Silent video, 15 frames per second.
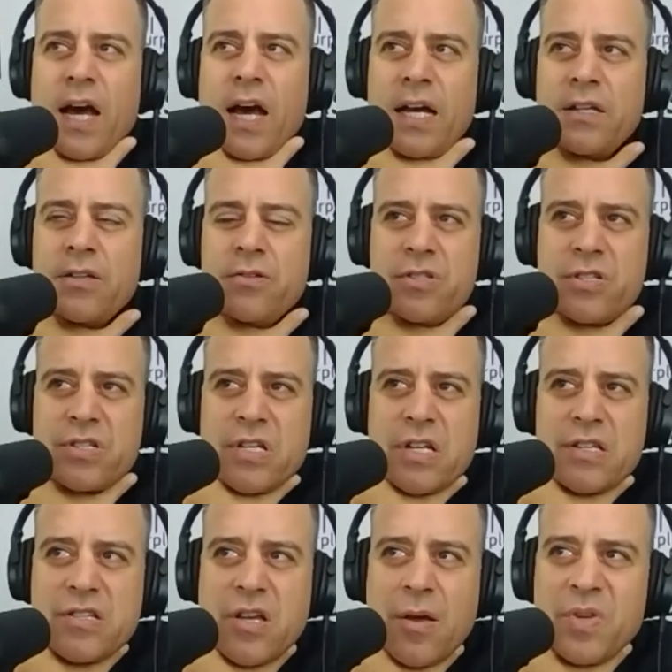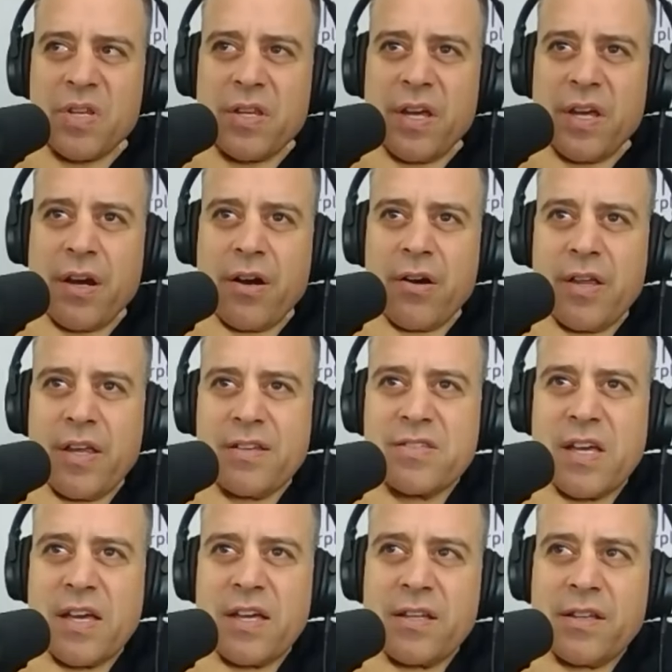I, you just said something there.
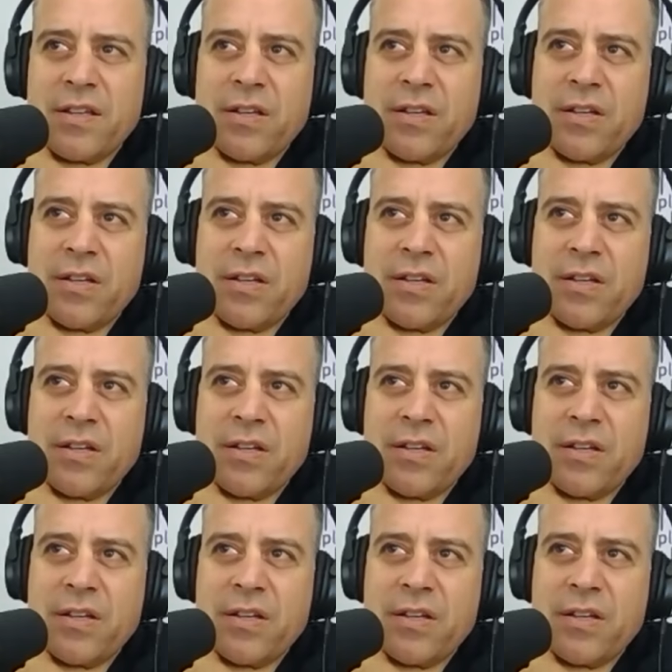It's like